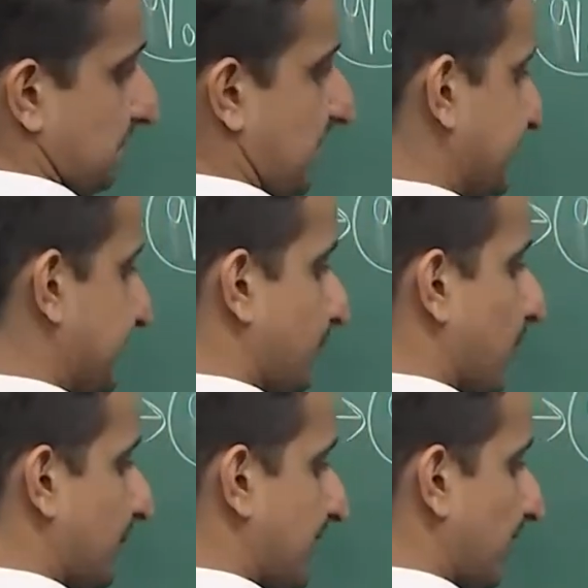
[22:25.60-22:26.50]
let us say
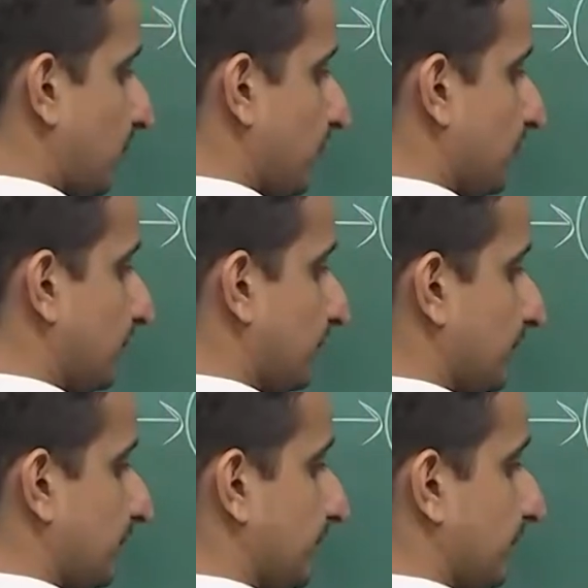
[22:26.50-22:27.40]
pop it out,
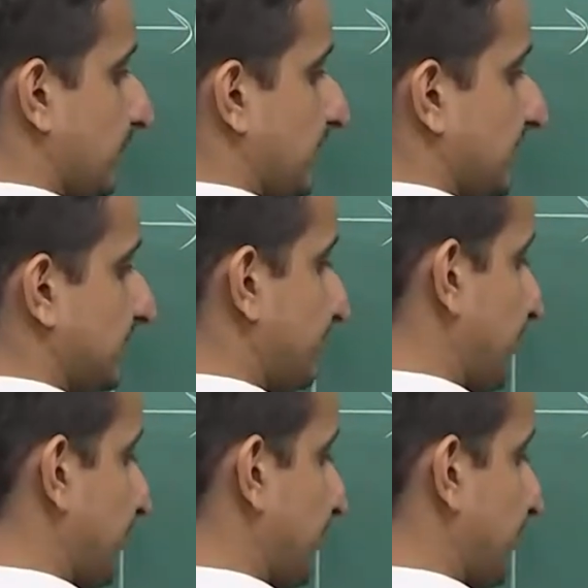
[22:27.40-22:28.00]
it does not